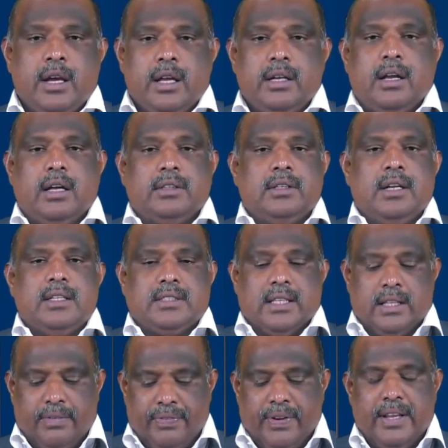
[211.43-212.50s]
northern and
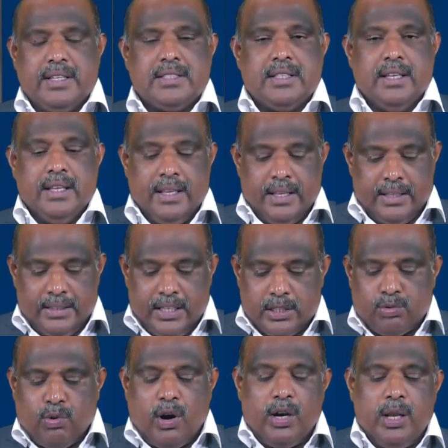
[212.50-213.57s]
southern face, this
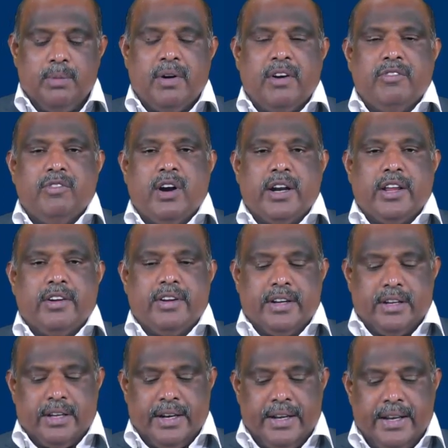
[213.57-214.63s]
volume what I have
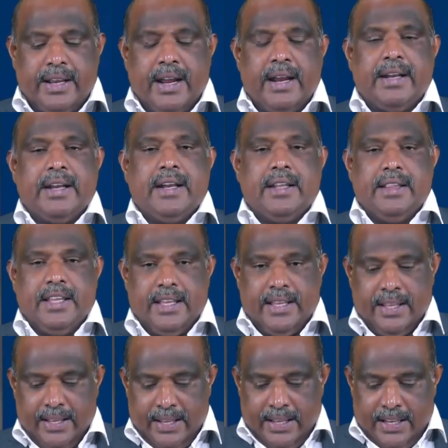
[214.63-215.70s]
indicated in the
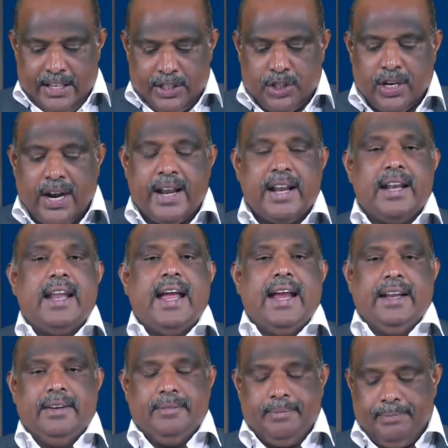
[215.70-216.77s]
shaded line